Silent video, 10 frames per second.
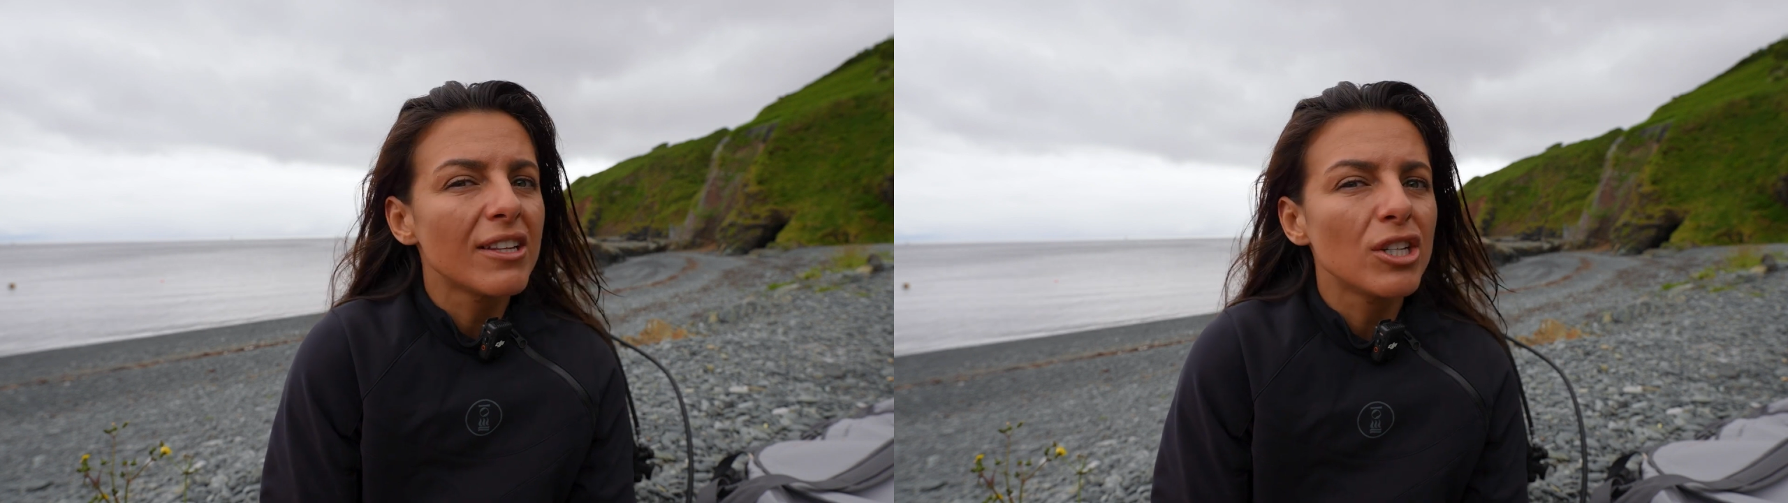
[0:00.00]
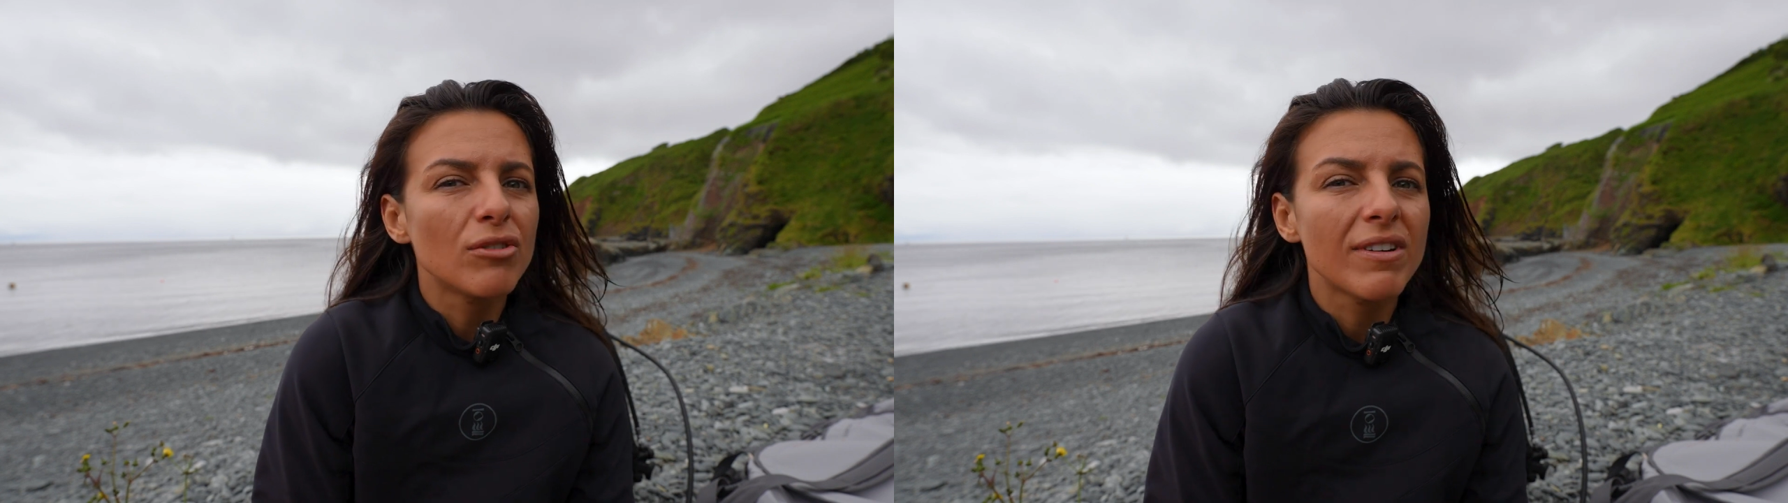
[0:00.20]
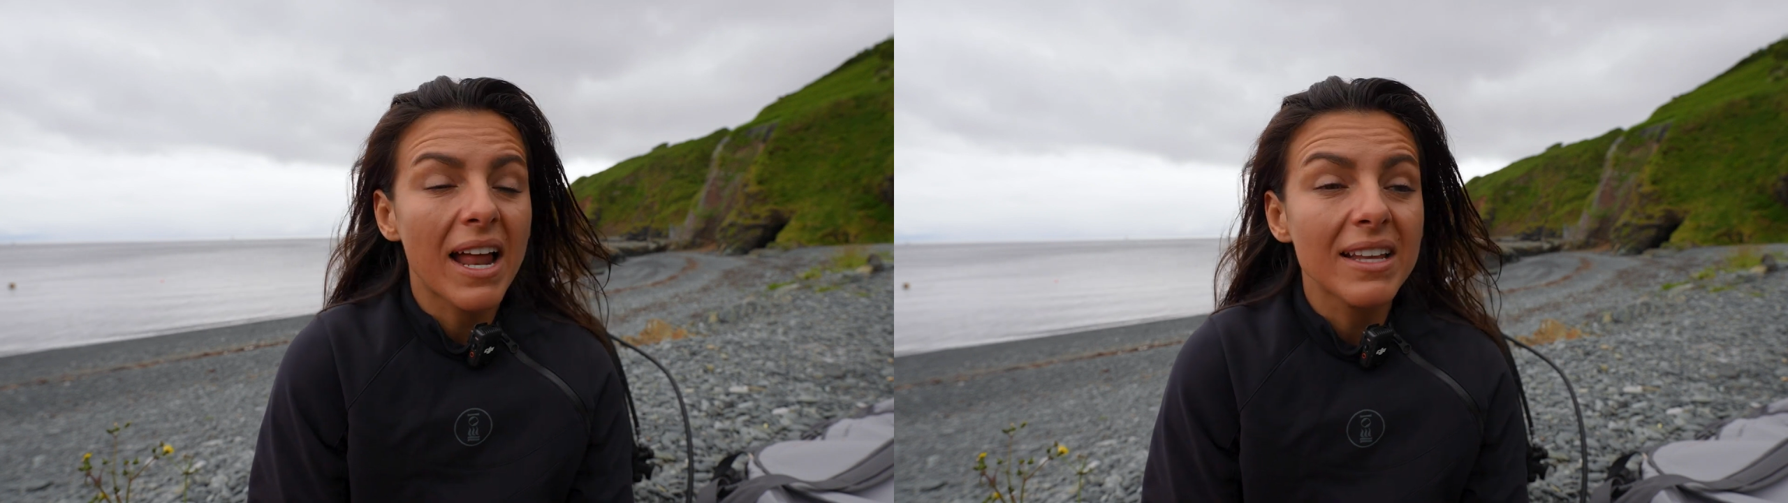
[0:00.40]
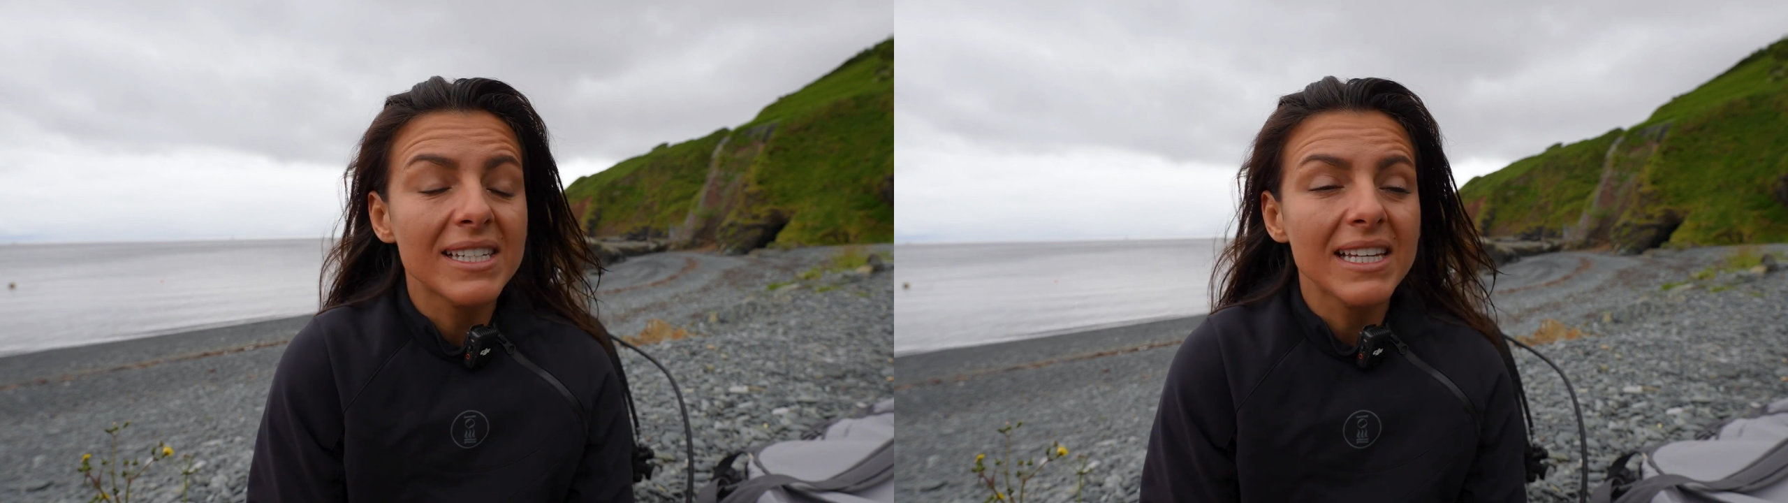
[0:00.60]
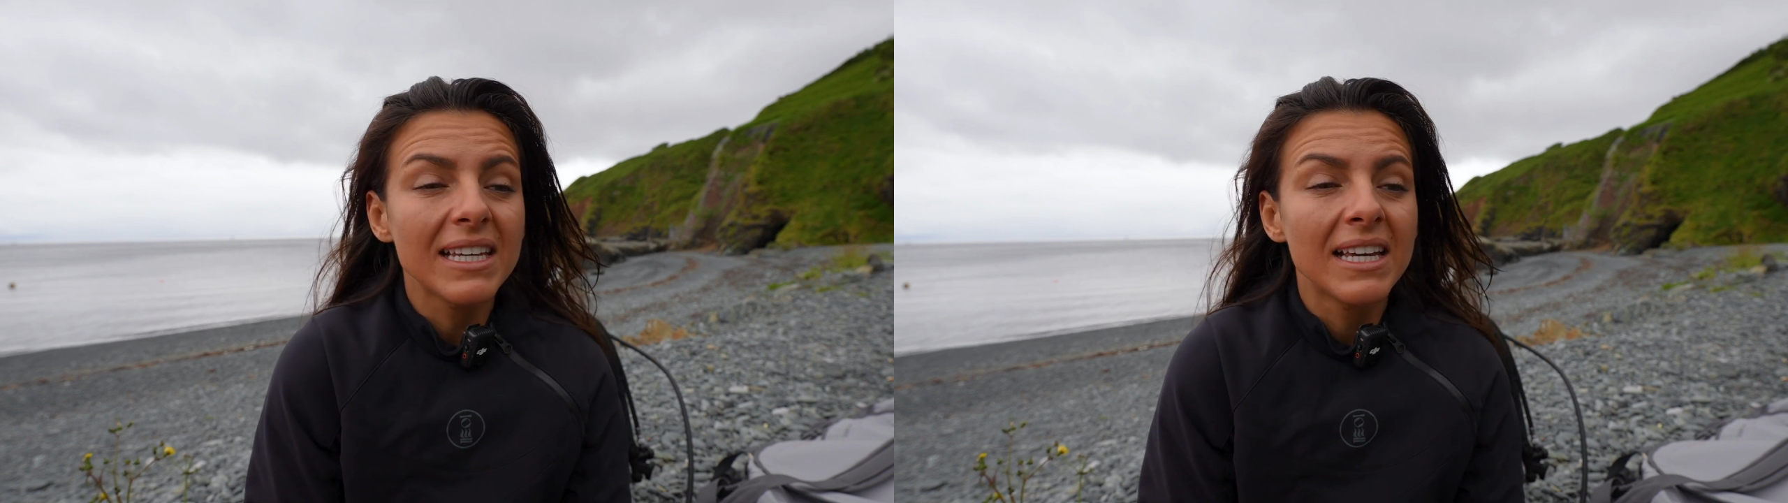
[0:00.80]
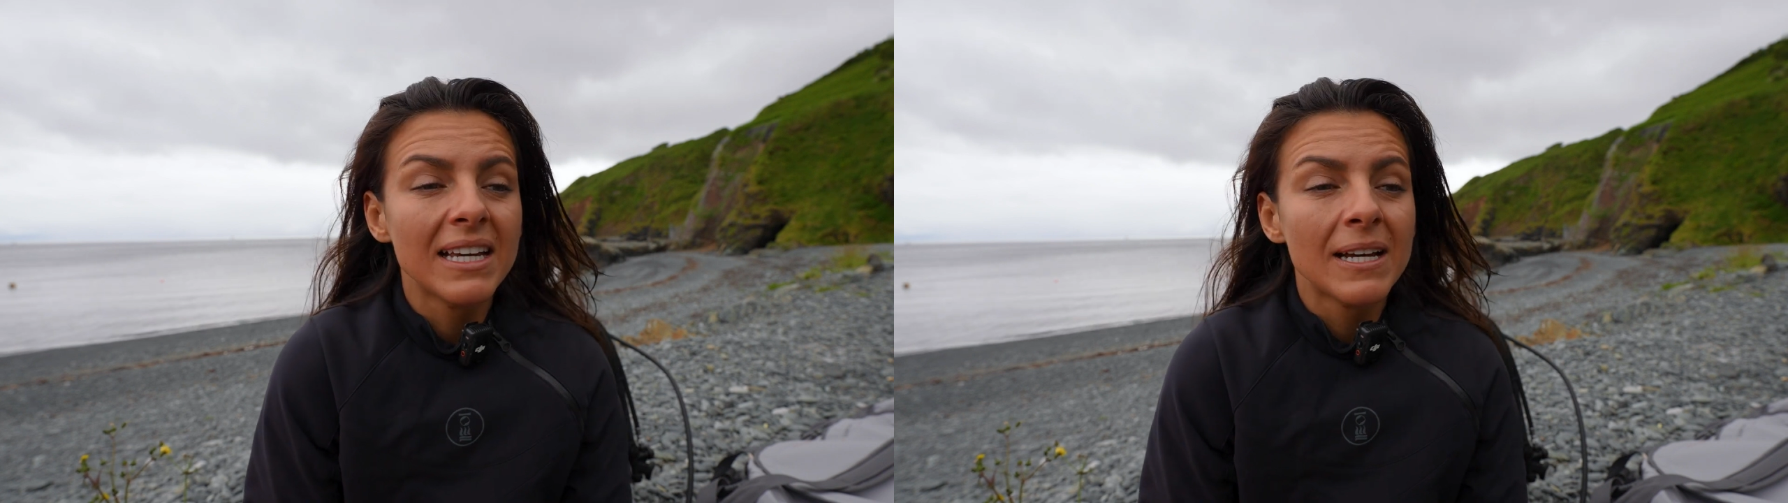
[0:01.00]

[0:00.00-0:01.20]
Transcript: the new reality.